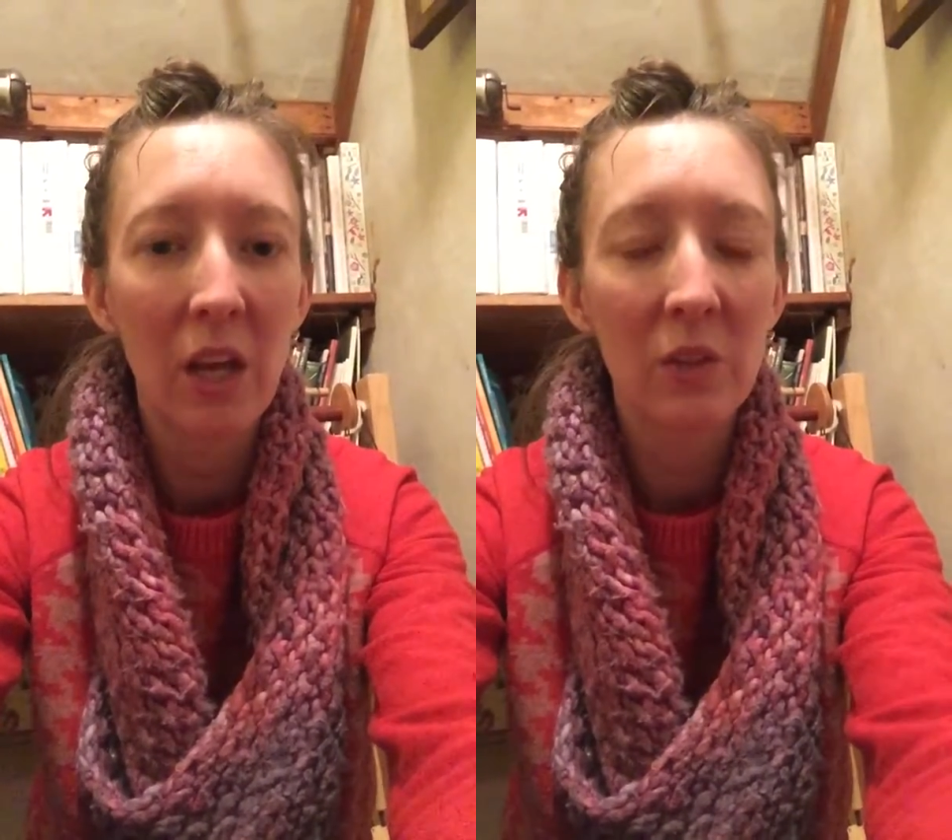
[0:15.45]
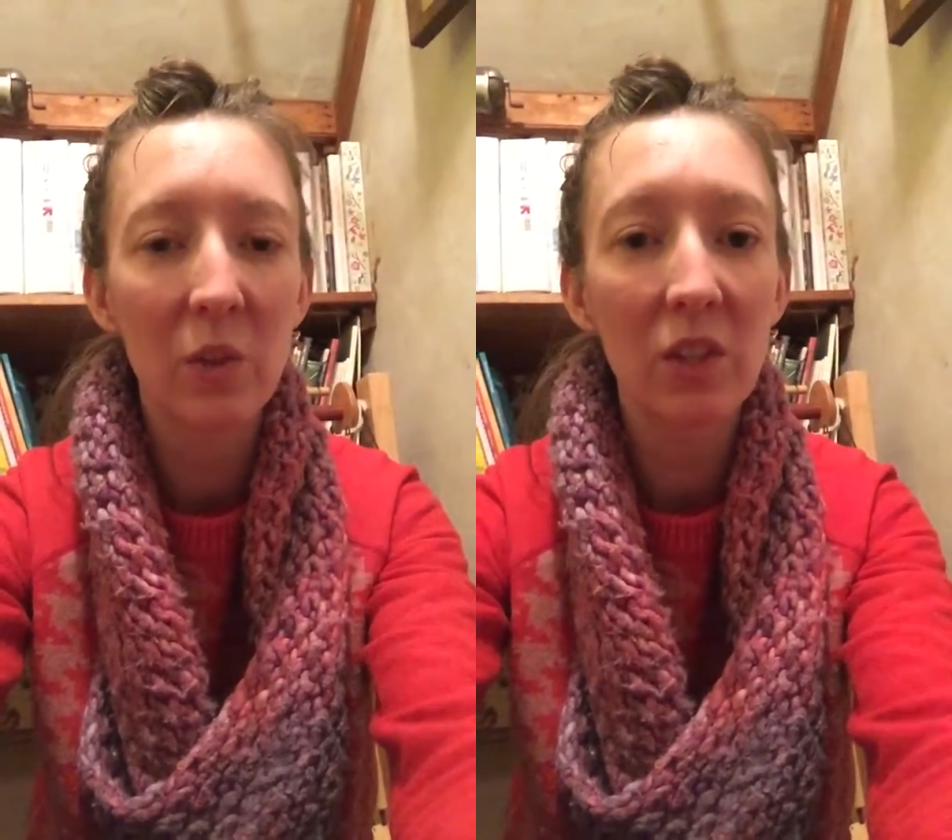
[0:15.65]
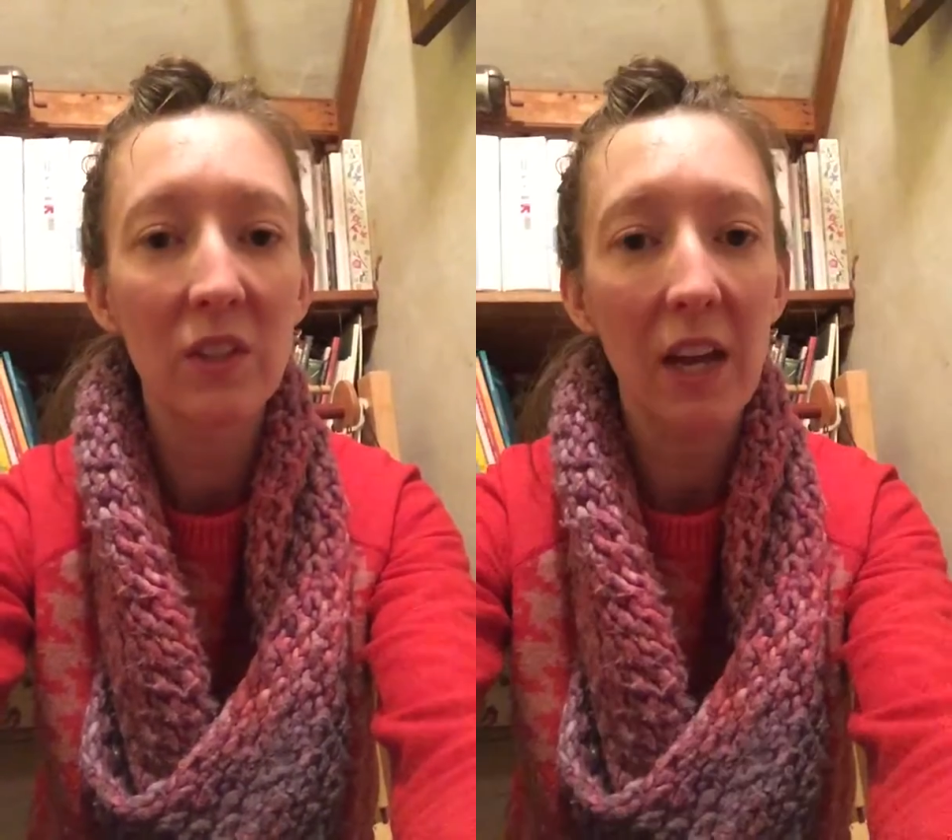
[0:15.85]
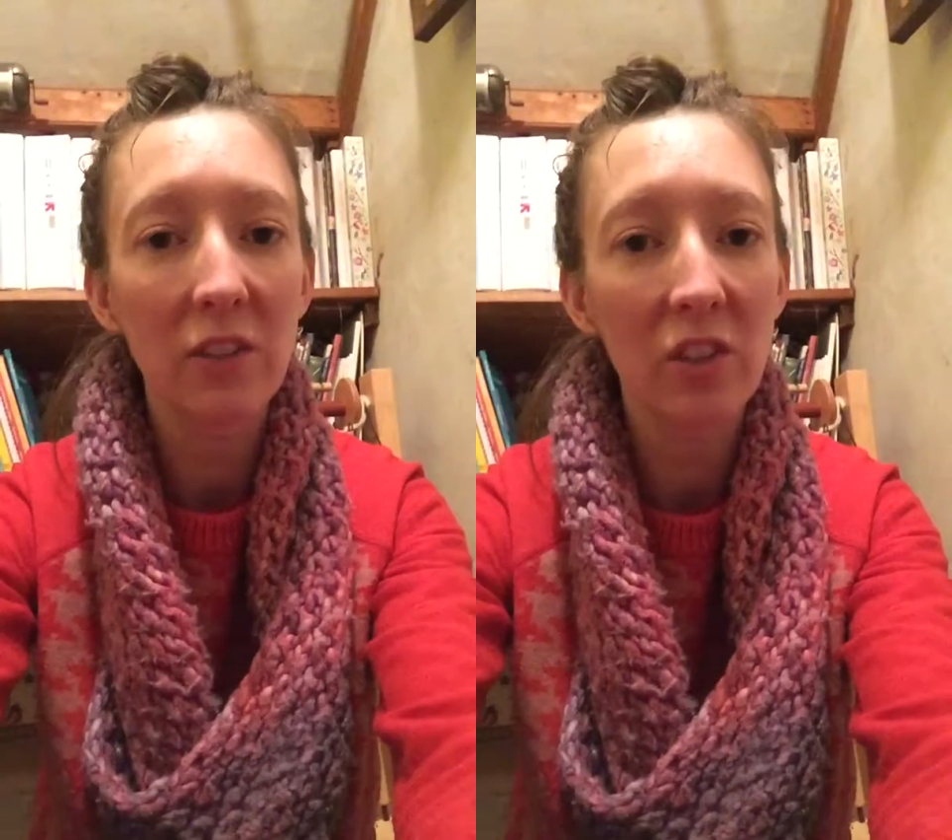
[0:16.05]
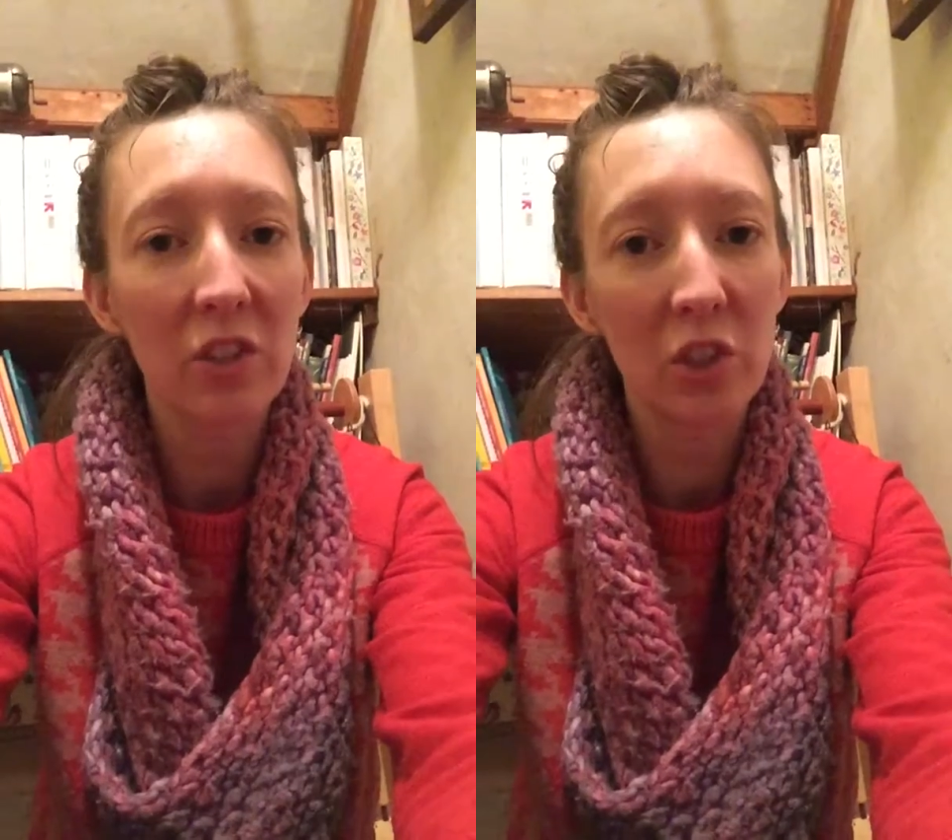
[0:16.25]
So there's
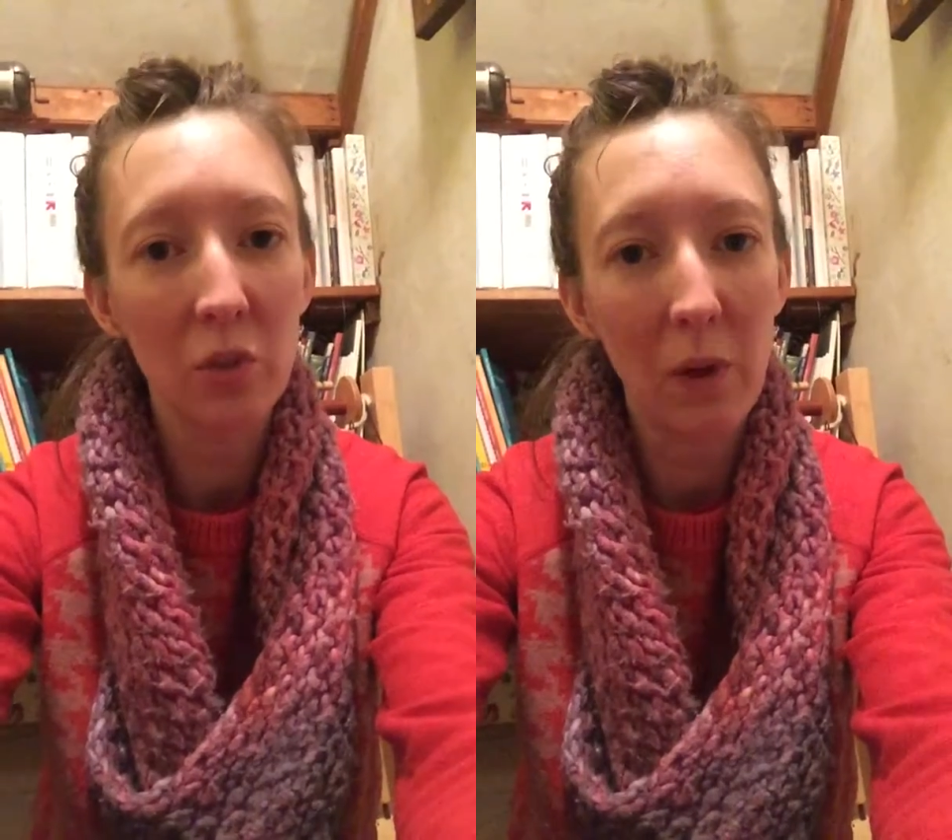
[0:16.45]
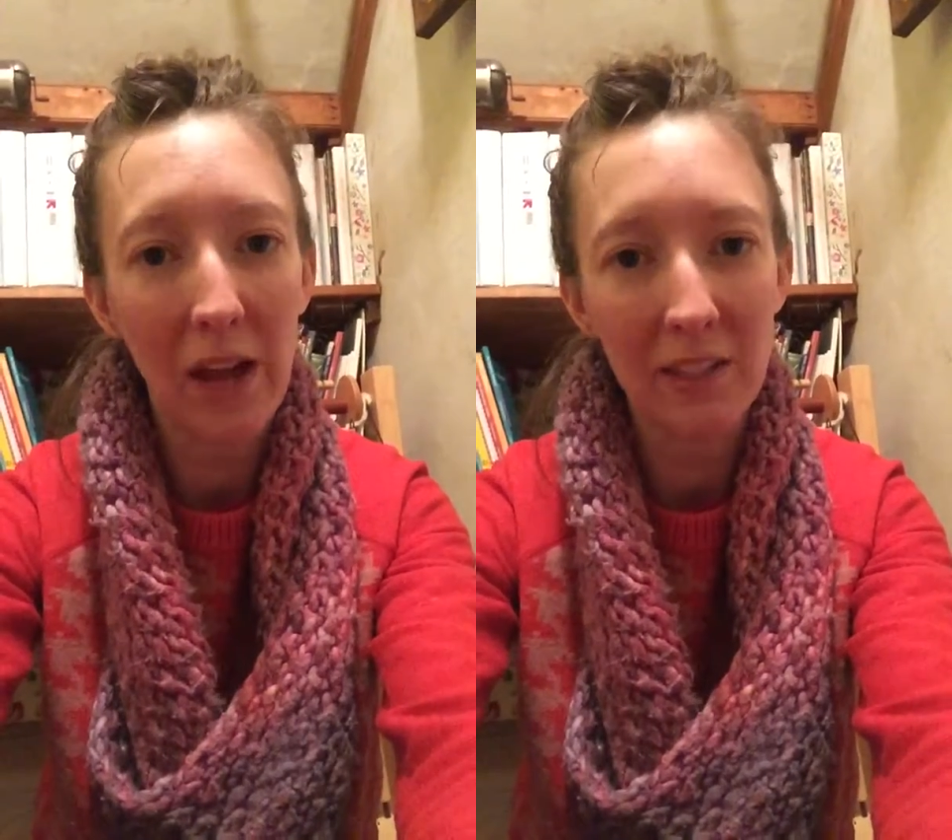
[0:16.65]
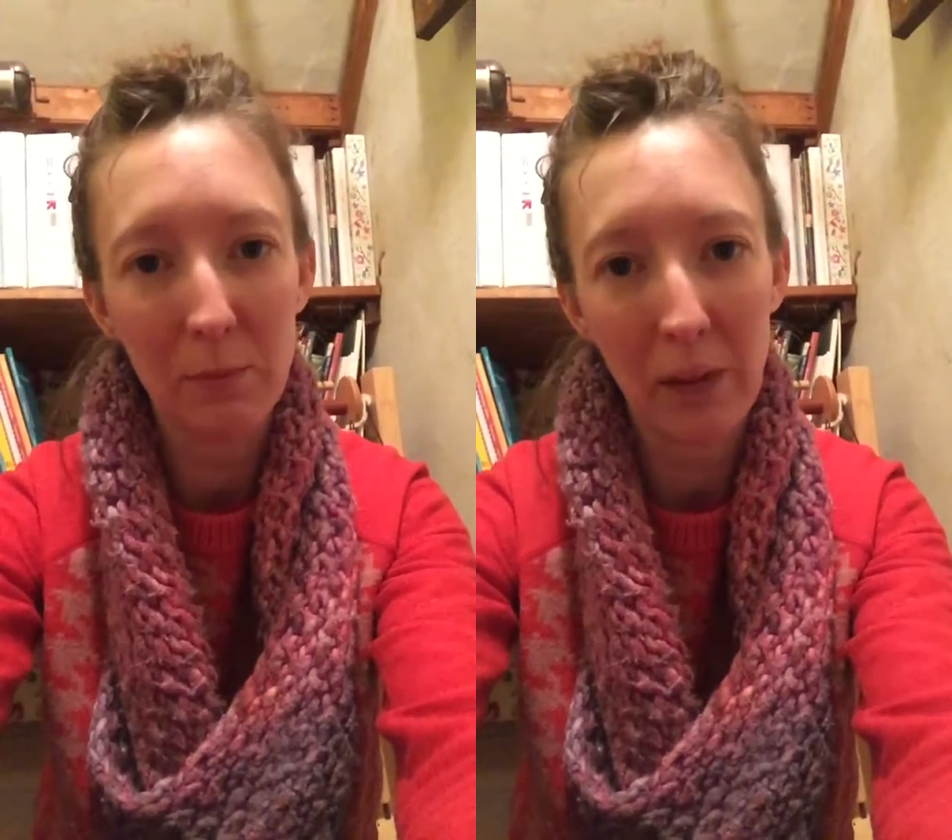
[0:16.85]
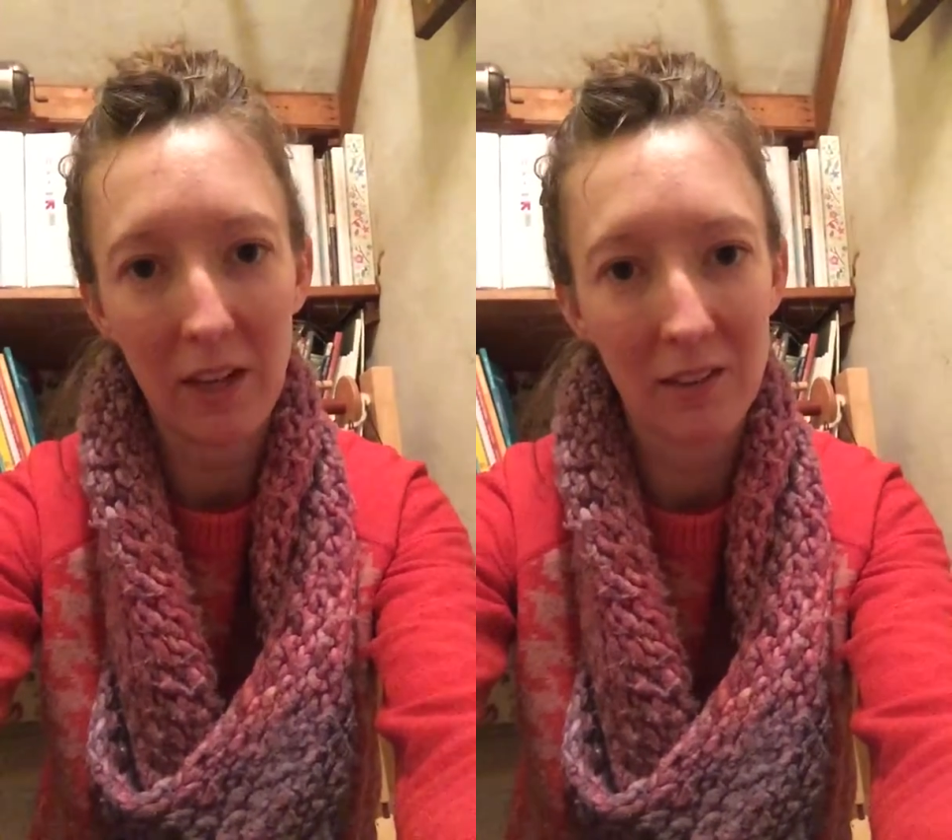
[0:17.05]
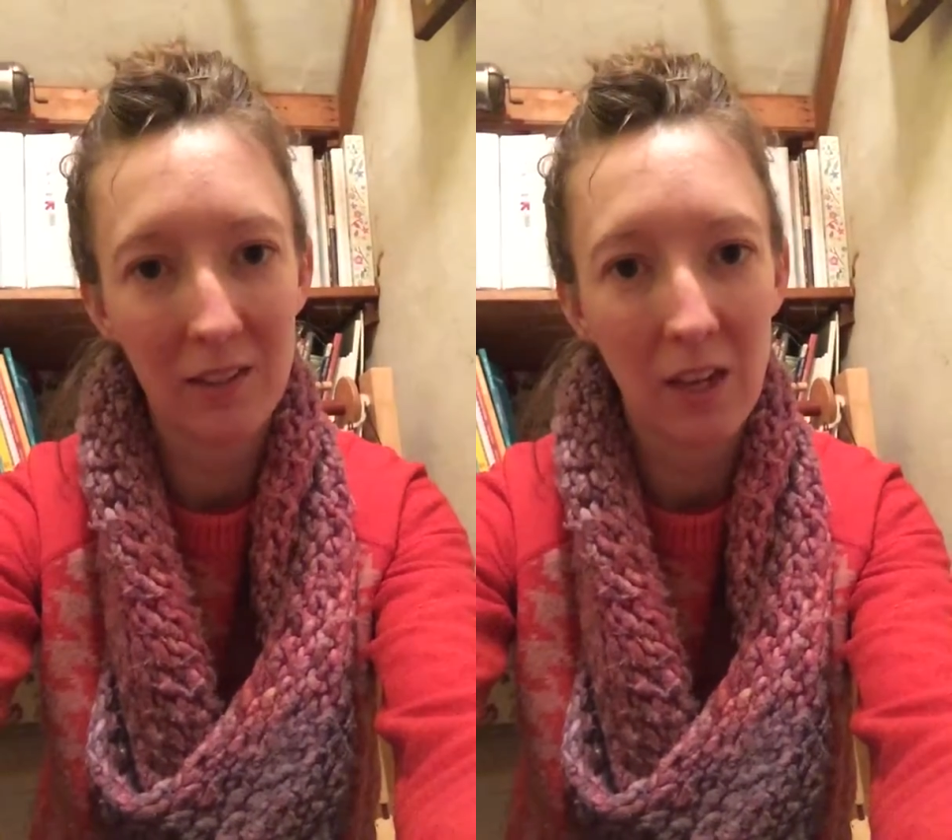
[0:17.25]
actually two
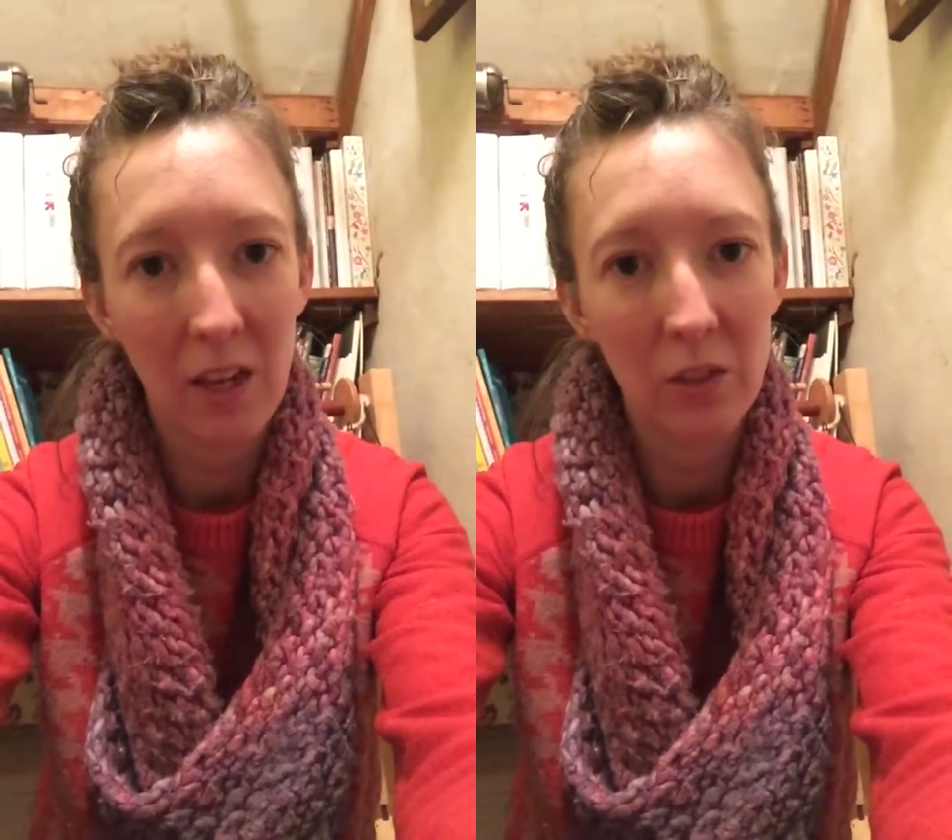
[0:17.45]
aspects